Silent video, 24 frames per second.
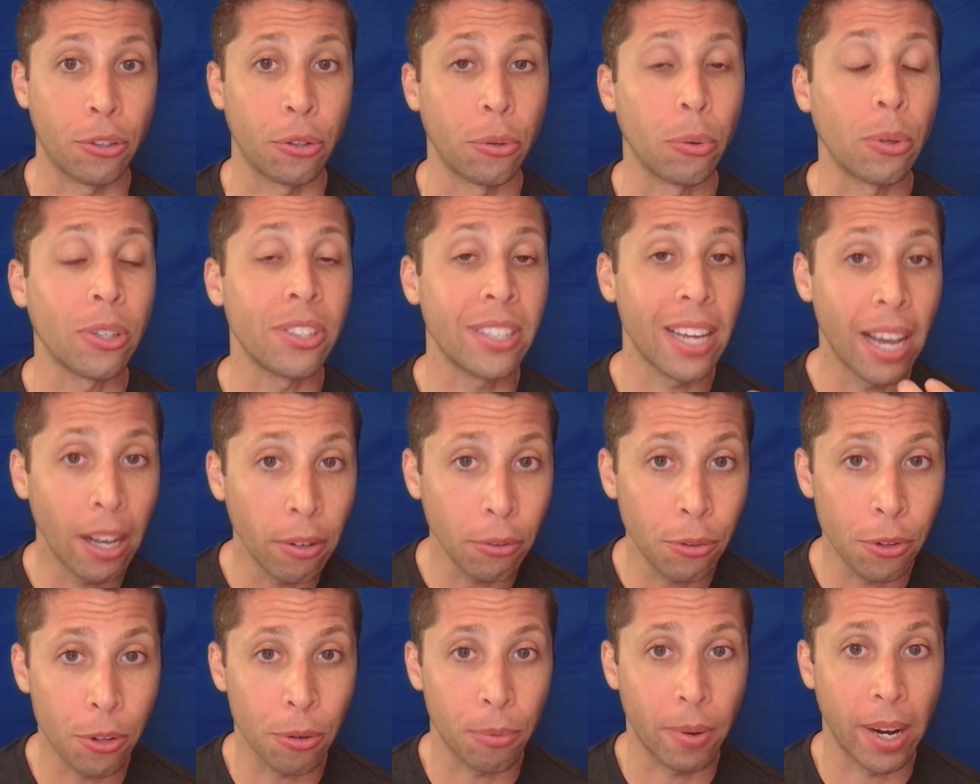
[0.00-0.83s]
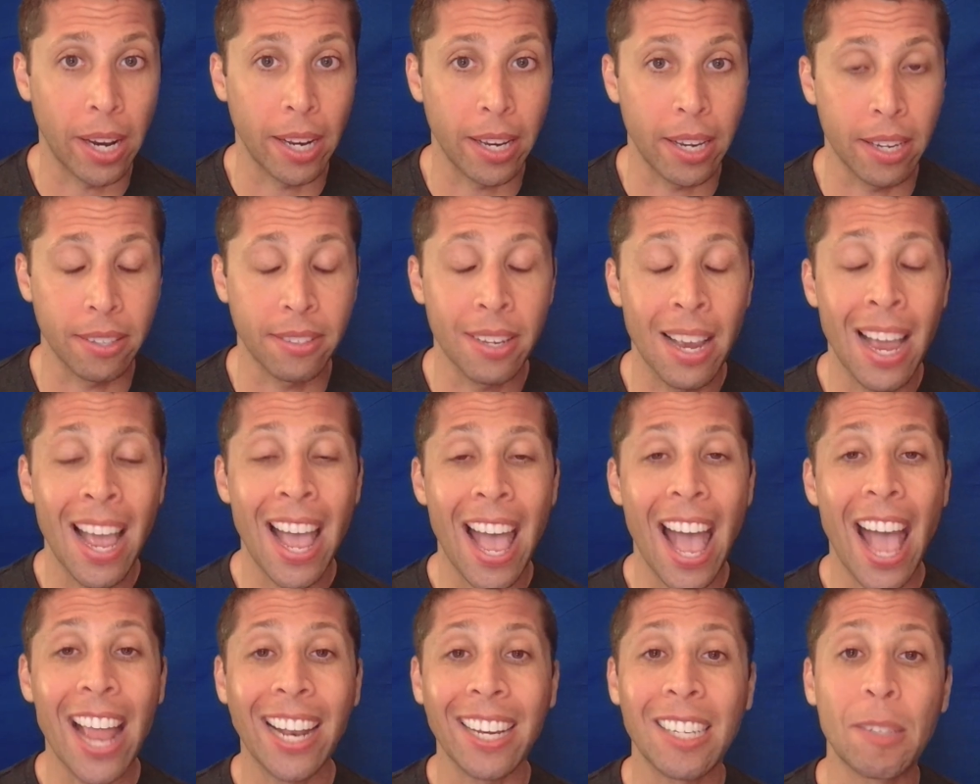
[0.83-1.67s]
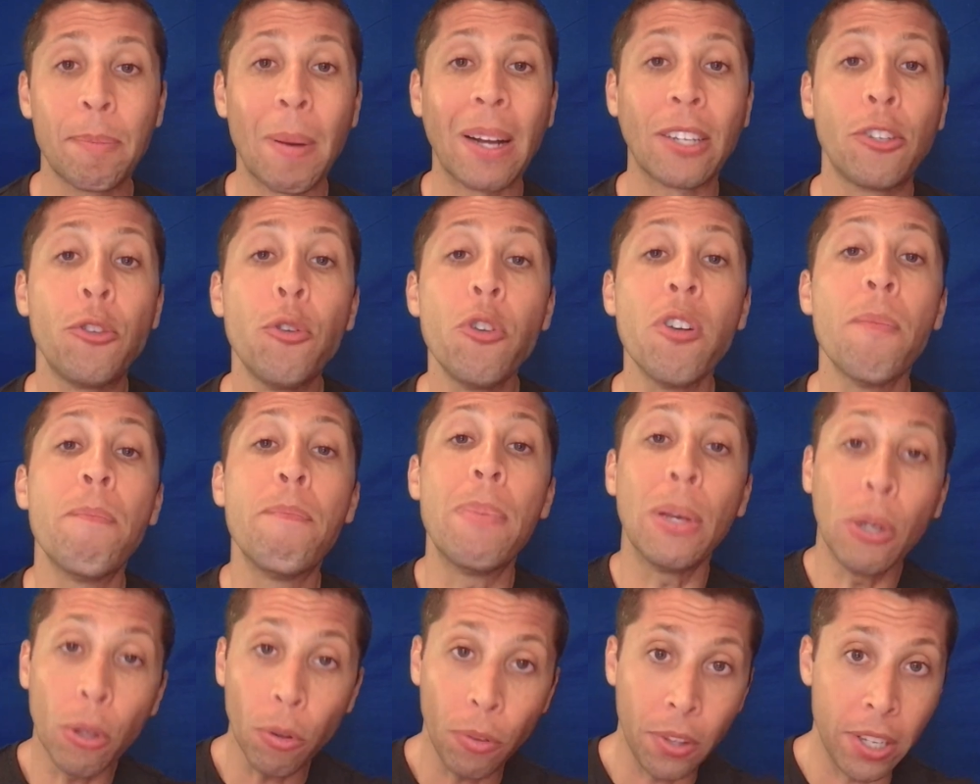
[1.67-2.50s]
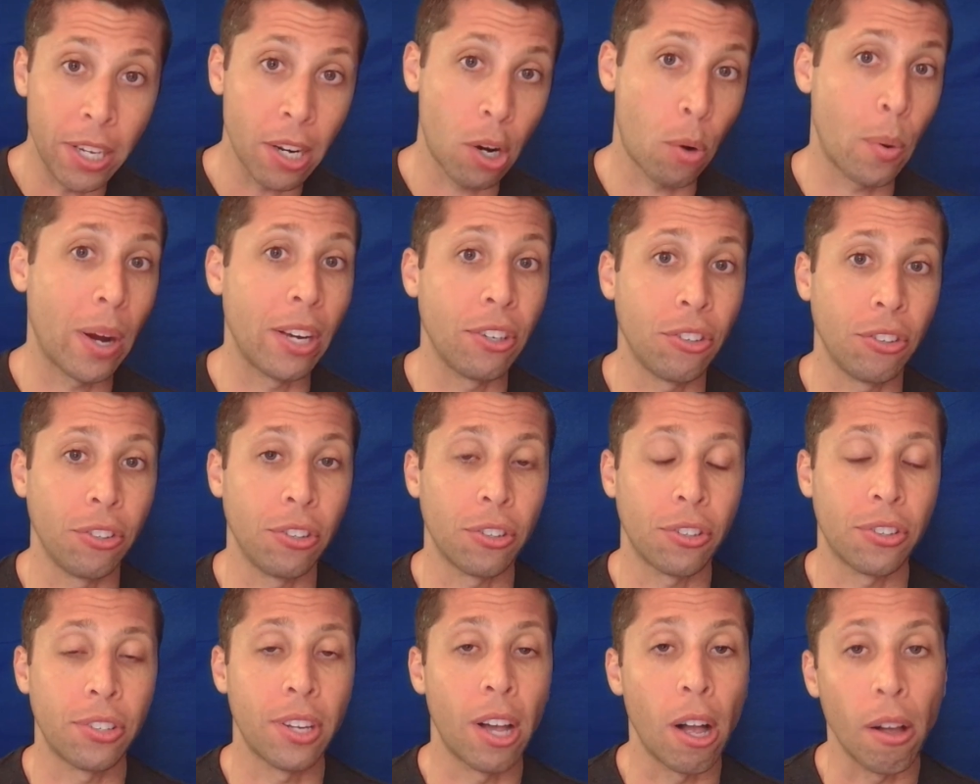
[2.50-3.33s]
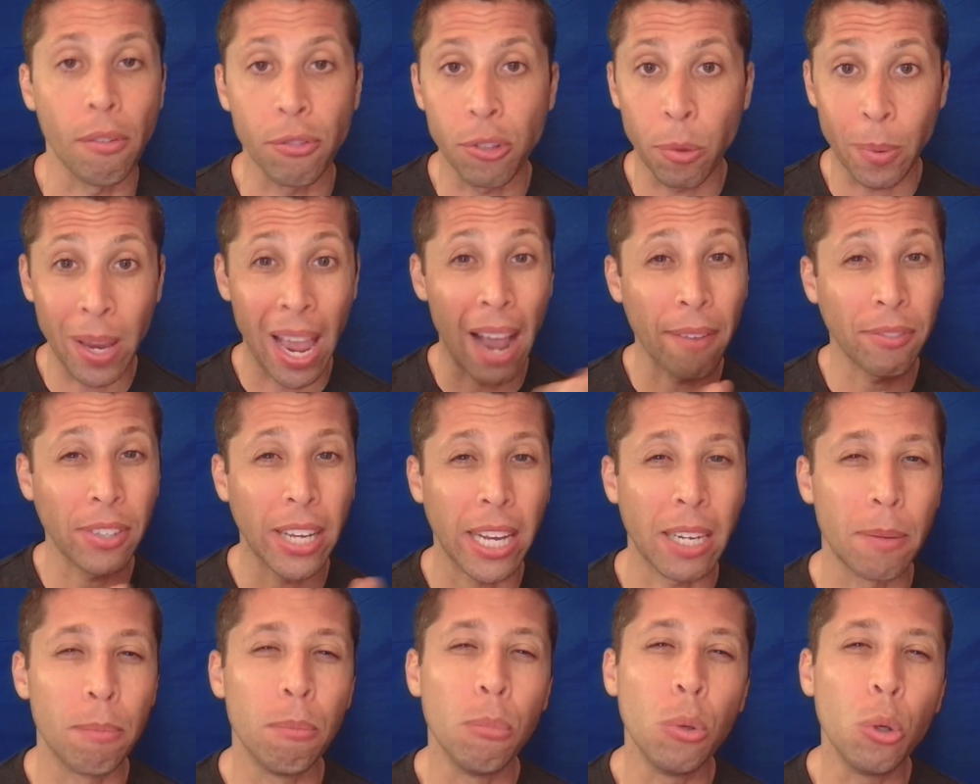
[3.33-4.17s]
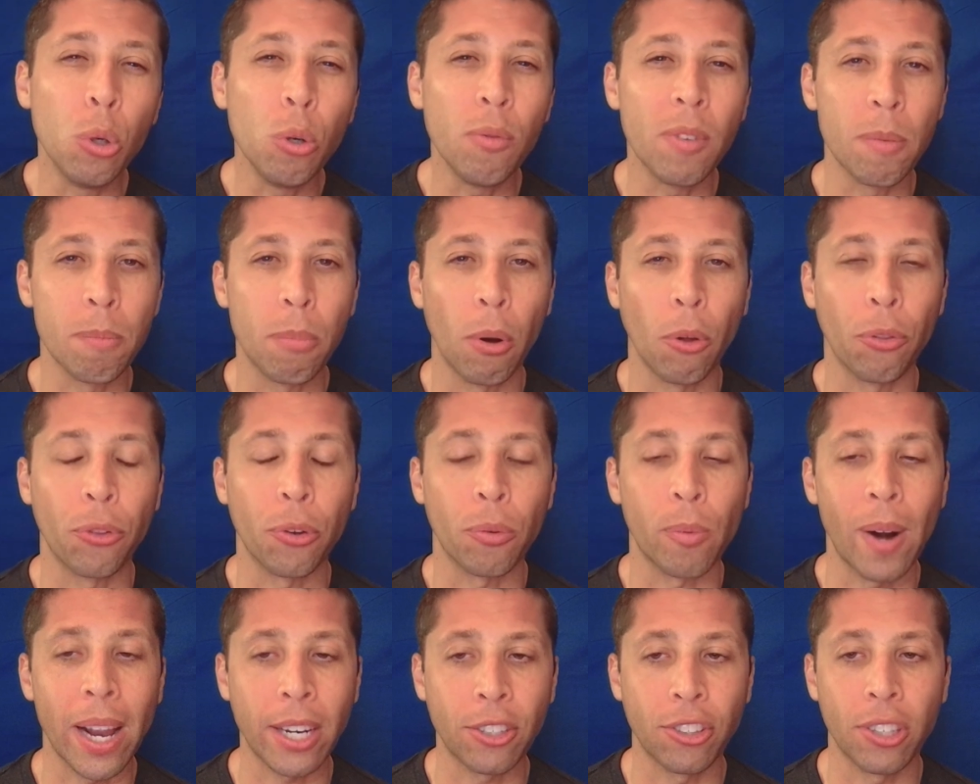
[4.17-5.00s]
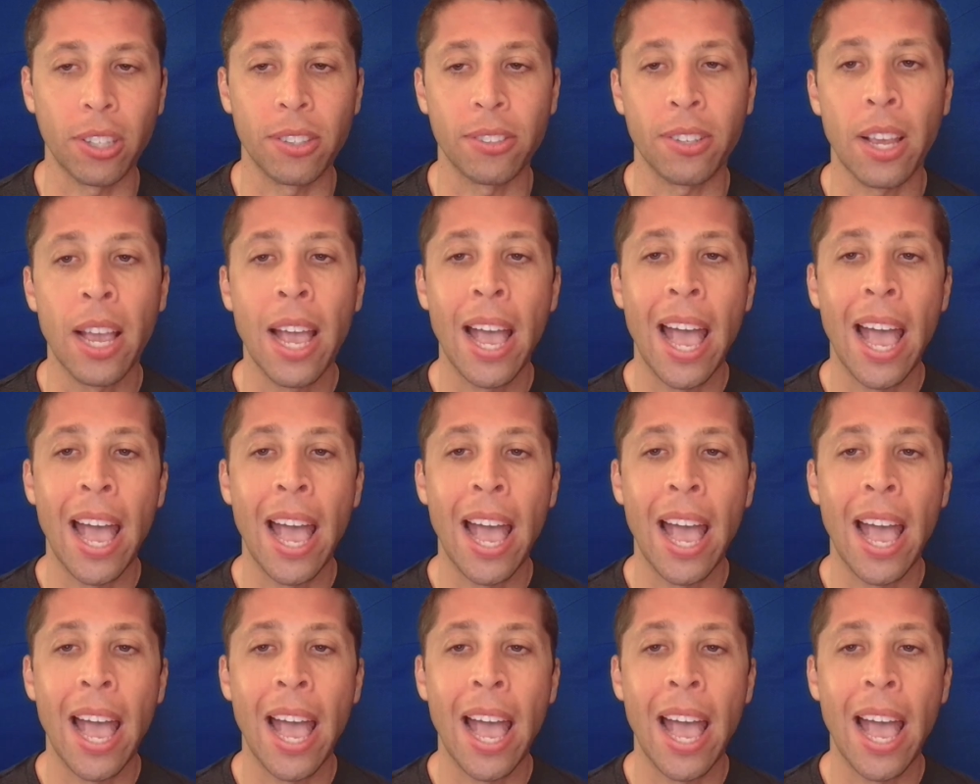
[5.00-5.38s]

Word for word: or tell you the radius and expect you to build the equation yourself. So we have to kind of move in both directions.